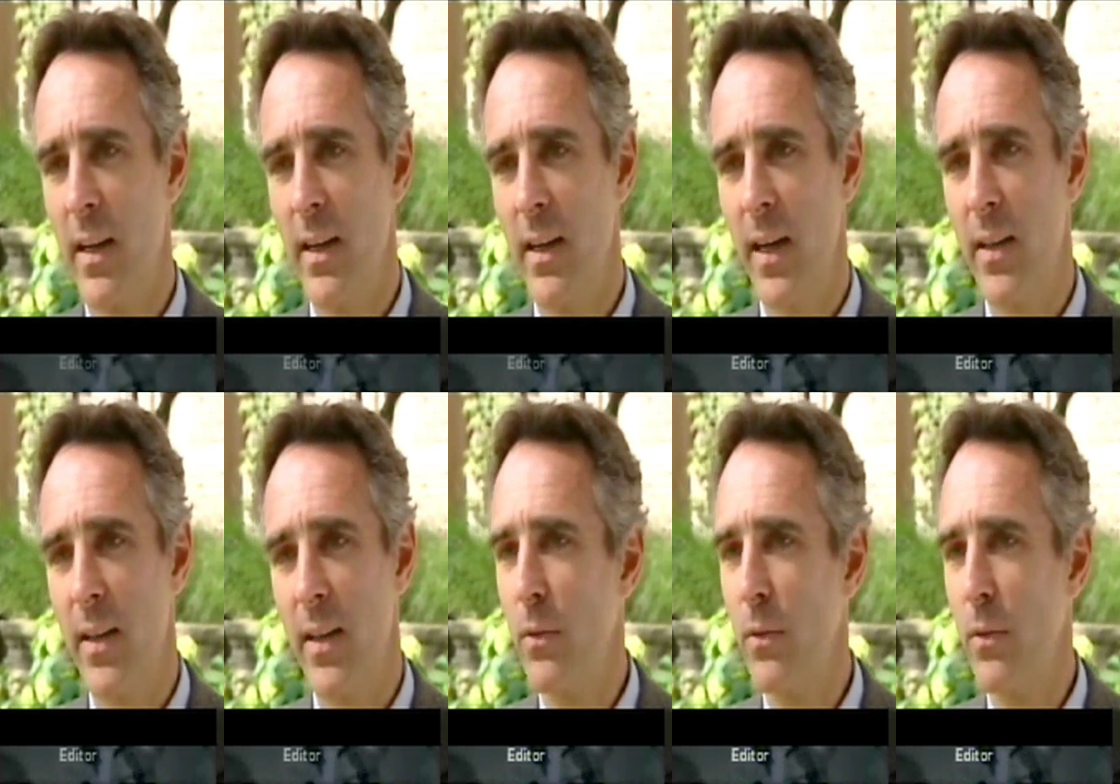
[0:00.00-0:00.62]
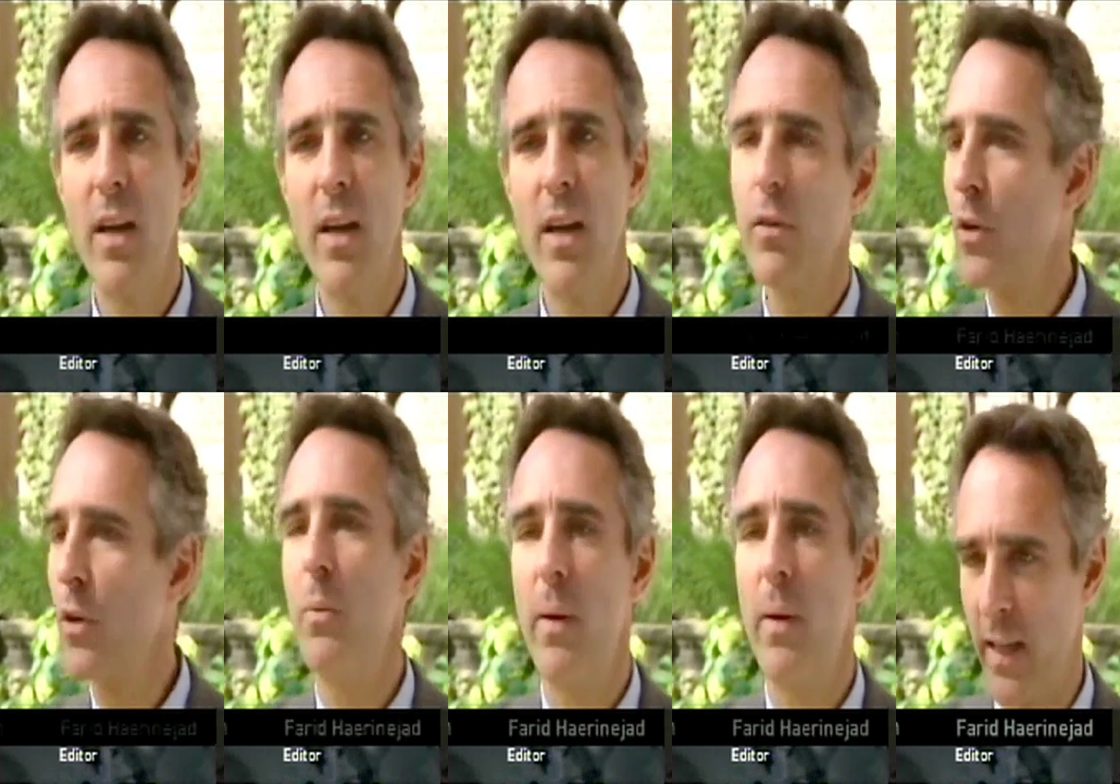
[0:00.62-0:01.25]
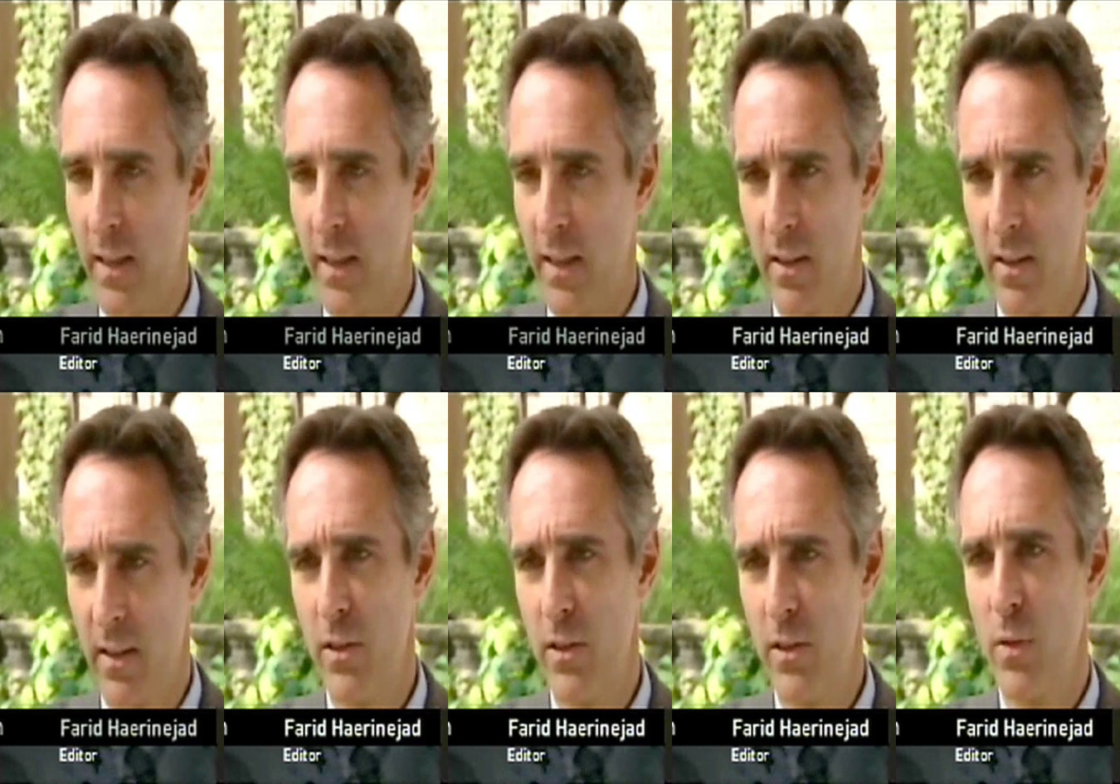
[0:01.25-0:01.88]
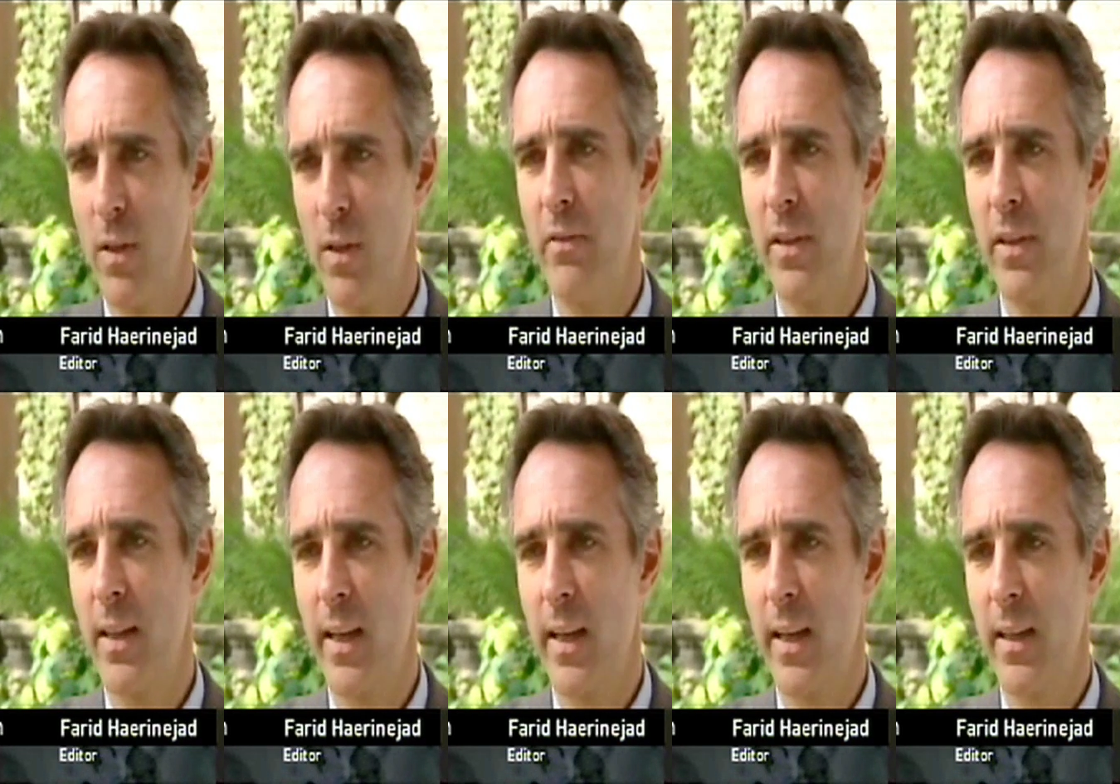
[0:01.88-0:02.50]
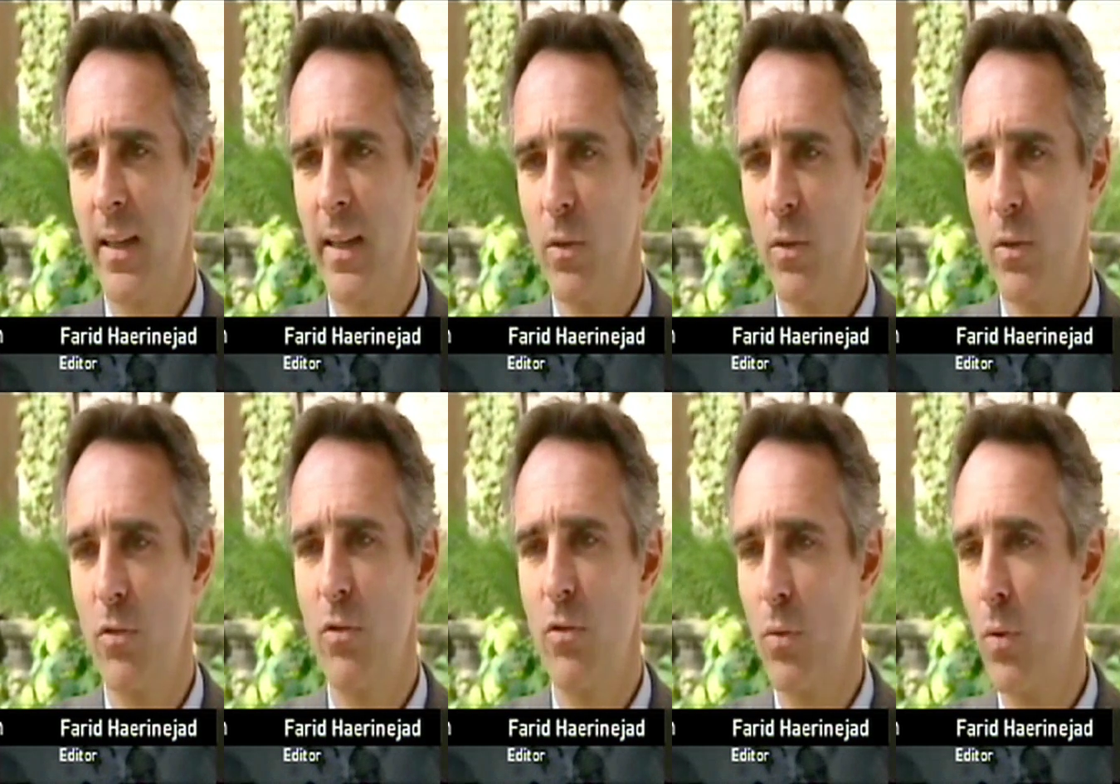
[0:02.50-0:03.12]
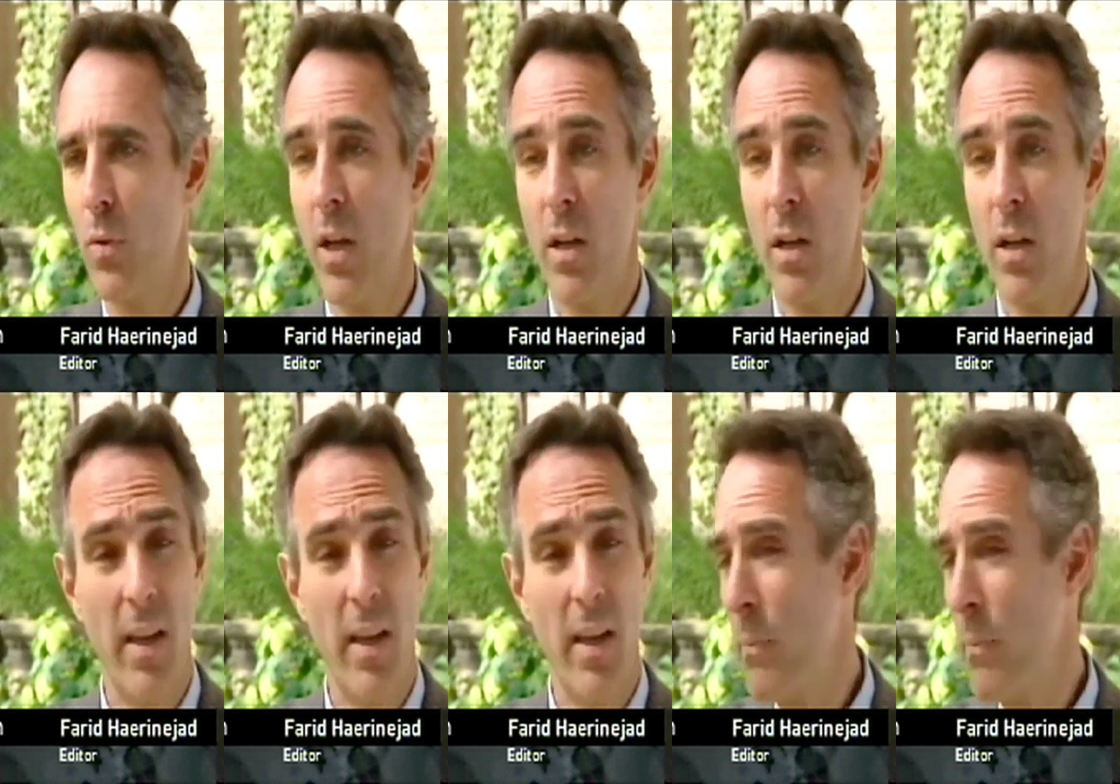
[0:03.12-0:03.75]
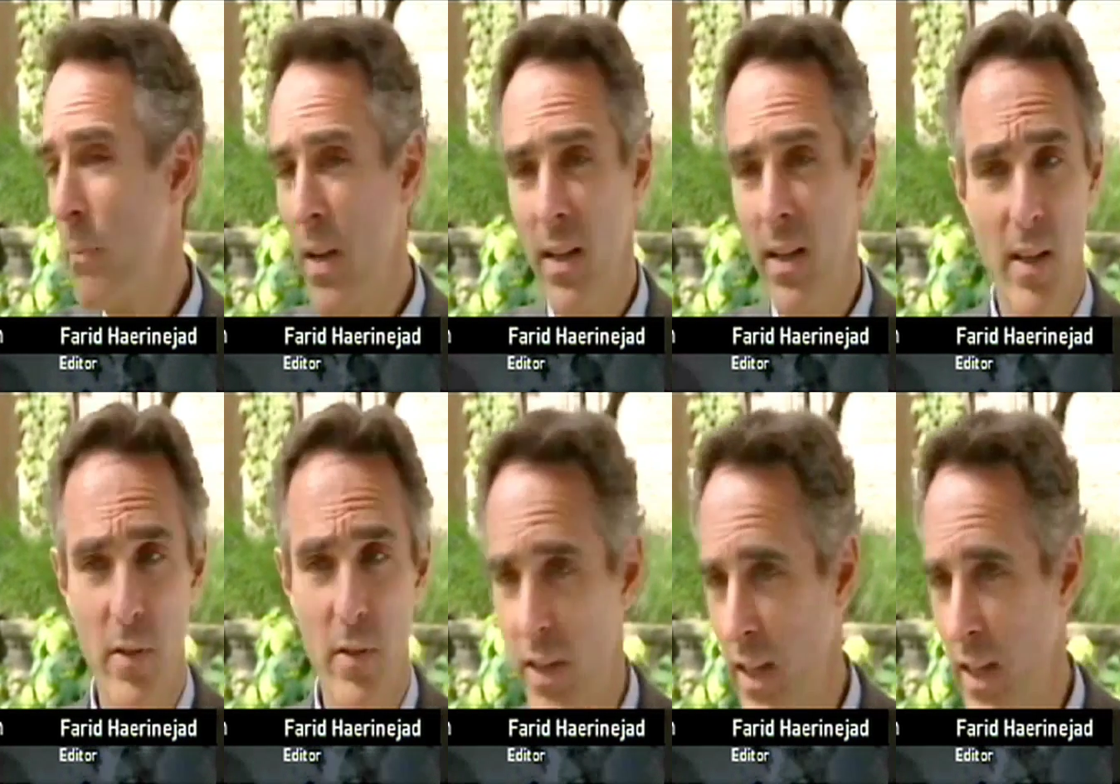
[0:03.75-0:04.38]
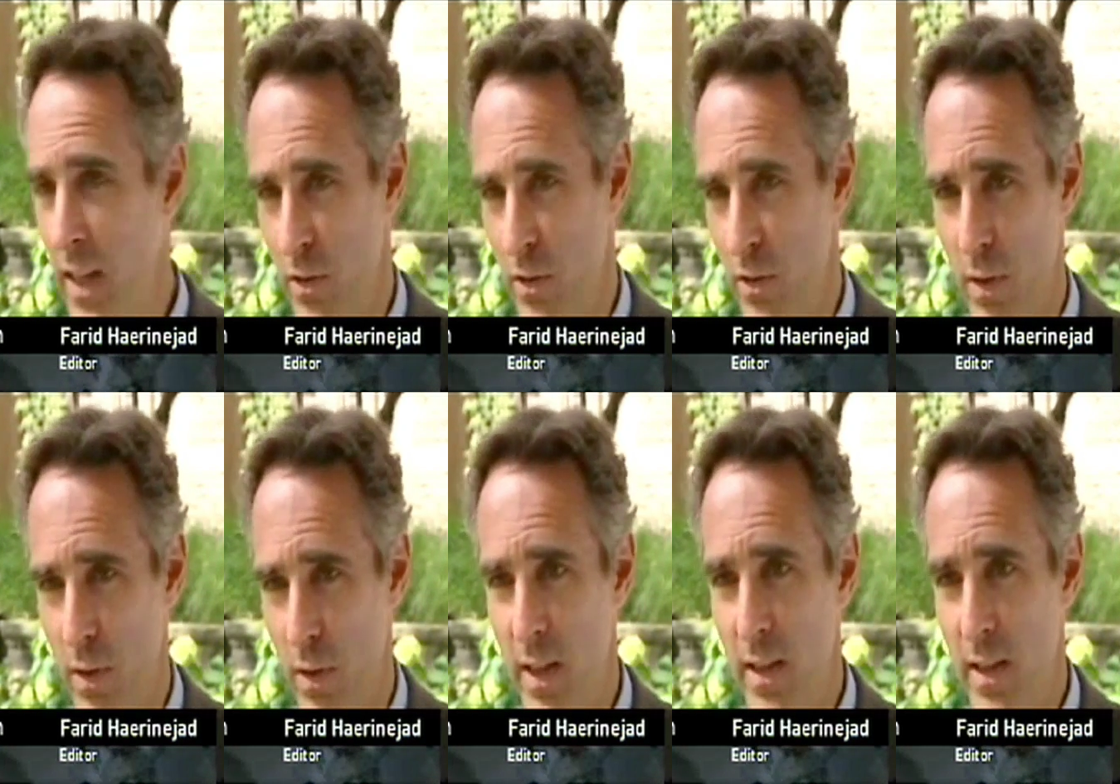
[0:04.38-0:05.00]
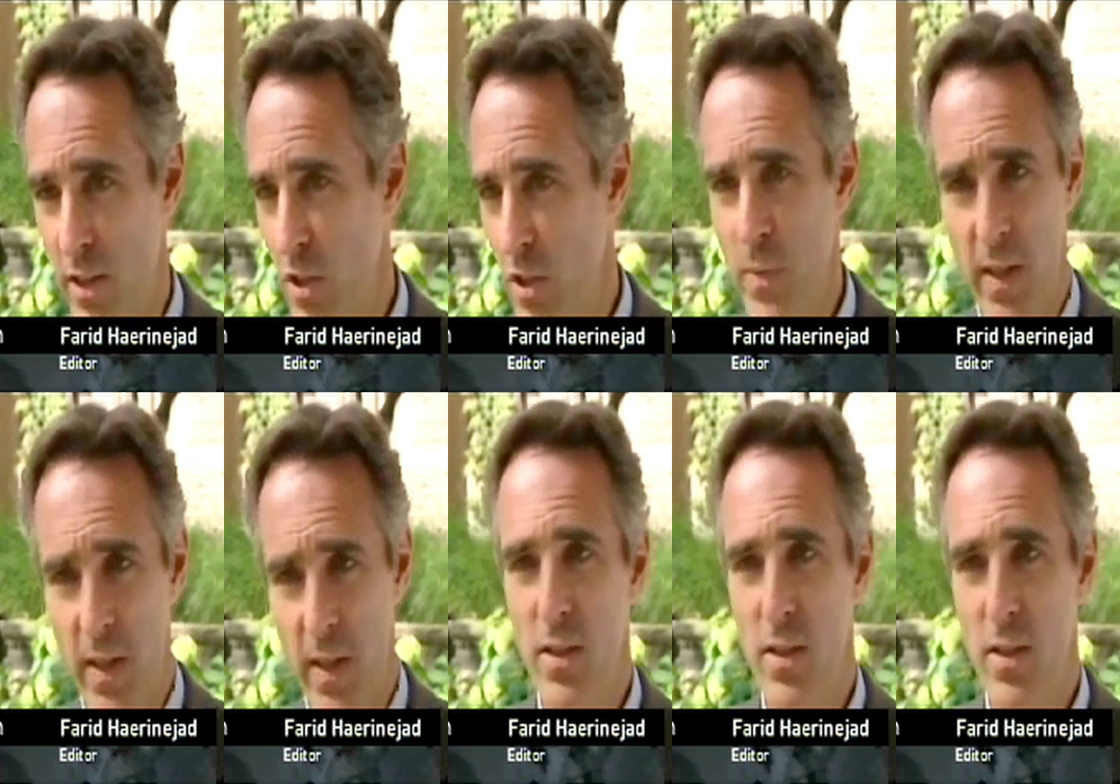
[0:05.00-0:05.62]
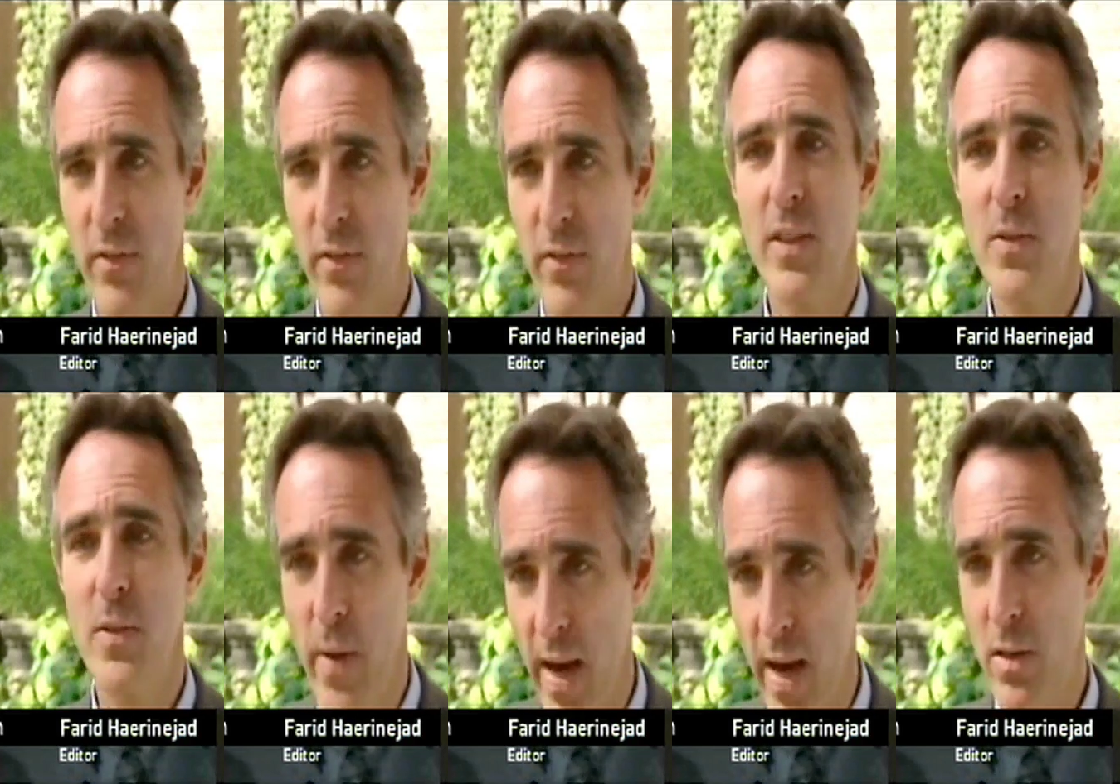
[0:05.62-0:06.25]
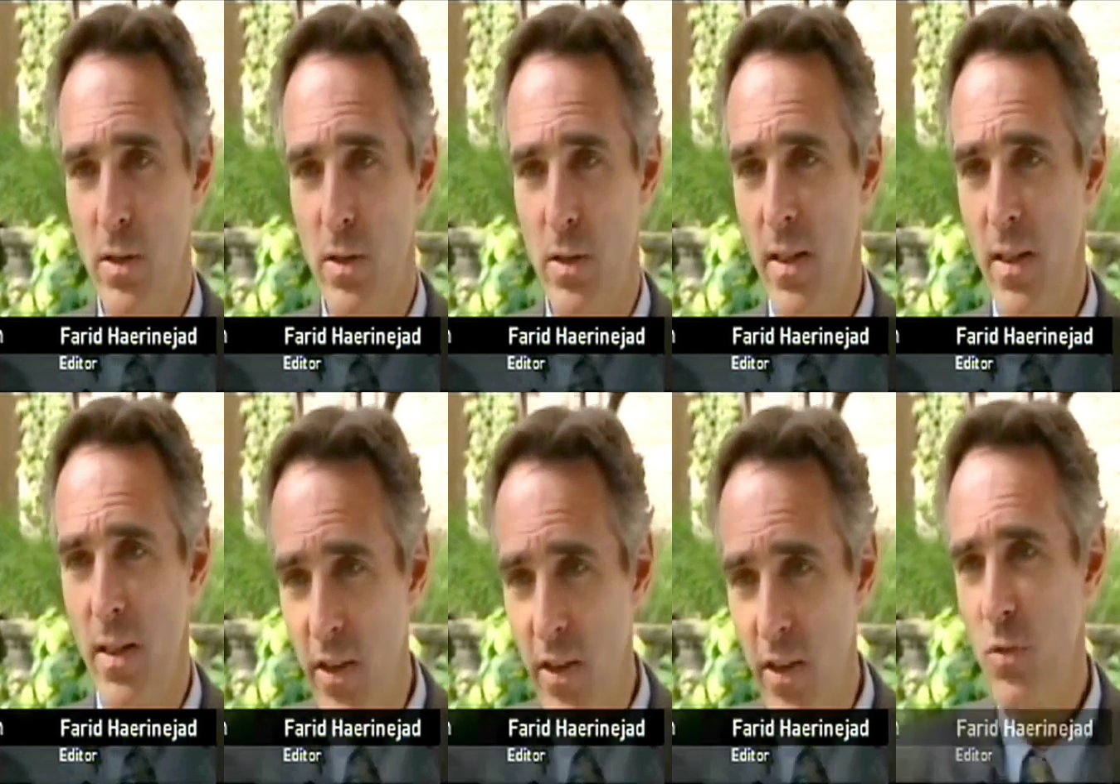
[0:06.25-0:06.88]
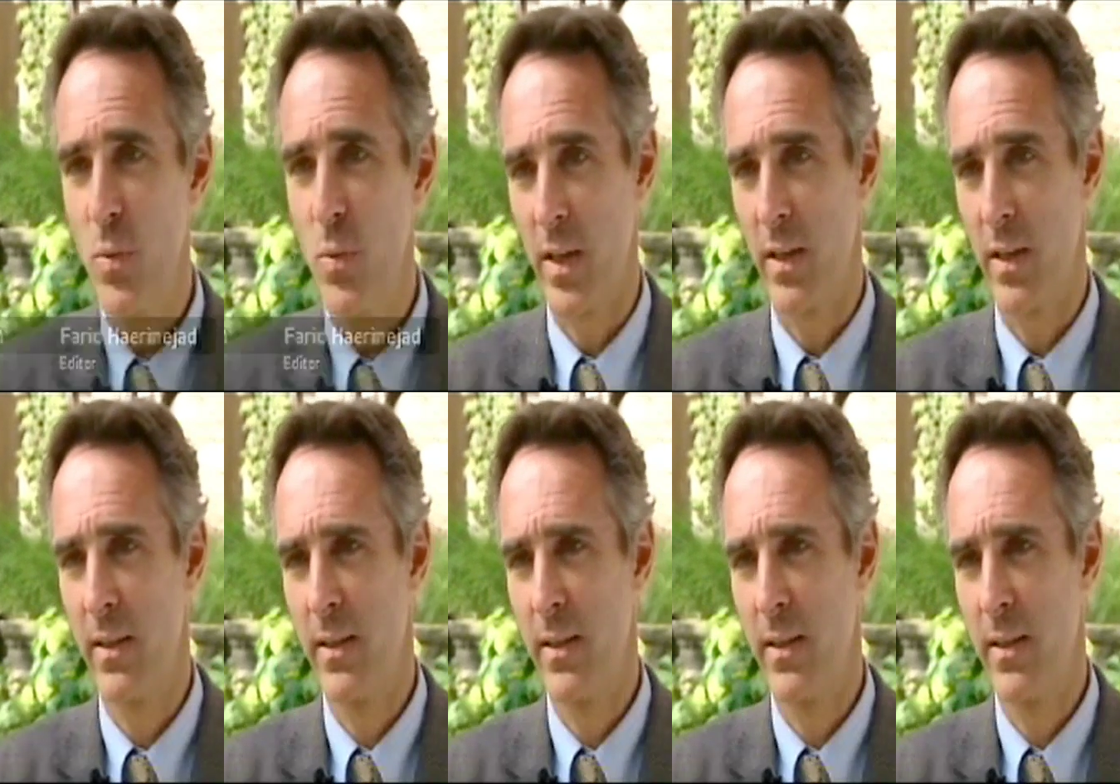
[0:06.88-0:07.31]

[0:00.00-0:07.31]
And I would never go back to living like I used to, independently of cancer, just because life is better this way.